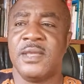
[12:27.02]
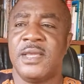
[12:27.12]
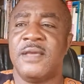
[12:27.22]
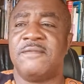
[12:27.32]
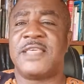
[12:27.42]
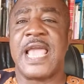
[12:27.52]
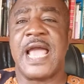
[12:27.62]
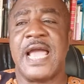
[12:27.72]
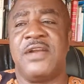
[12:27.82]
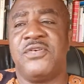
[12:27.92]
If
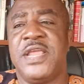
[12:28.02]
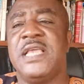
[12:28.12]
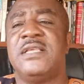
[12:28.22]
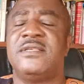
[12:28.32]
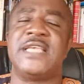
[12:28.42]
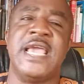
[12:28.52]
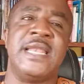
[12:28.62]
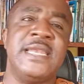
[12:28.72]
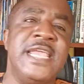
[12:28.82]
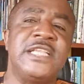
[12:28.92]
there is a
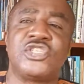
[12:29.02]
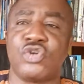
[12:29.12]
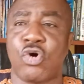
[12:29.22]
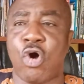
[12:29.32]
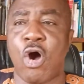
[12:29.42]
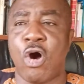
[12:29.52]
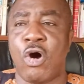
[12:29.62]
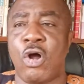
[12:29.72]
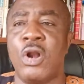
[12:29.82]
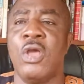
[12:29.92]
need to
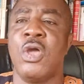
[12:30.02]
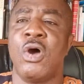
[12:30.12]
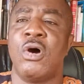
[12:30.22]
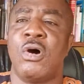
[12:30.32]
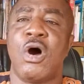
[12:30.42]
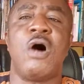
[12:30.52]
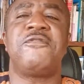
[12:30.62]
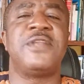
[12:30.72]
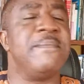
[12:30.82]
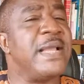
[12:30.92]
call
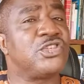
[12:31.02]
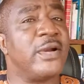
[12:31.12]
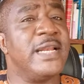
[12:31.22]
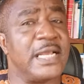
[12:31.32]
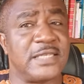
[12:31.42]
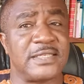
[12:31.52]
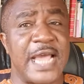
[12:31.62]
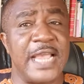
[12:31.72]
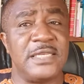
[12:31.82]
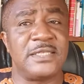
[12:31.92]
off the mentoring
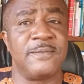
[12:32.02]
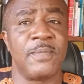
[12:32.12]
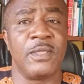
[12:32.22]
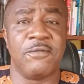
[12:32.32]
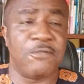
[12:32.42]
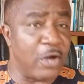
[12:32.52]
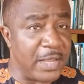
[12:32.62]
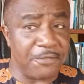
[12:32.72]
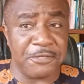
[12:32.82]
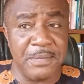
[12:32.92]
exercise for a
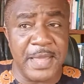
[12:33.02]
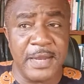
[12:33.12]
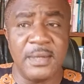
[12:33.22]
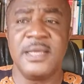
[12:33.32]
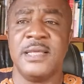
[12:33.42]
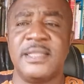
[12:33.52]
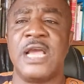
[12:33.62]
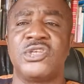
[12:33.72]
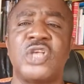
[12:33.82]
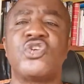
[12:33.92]
female, there
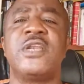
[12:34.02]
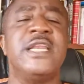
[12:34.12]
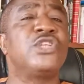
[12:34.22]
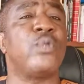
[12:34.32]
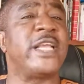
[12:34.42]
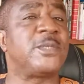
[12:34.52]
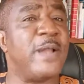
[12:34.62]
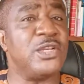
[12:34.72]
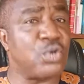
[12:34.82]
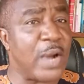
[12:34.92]
is also the need to
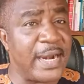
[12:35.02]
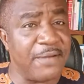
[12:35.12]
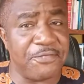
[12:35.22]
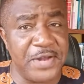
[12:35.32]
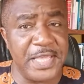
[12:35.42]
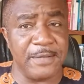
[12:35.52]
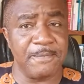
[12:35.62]
explain to her referee.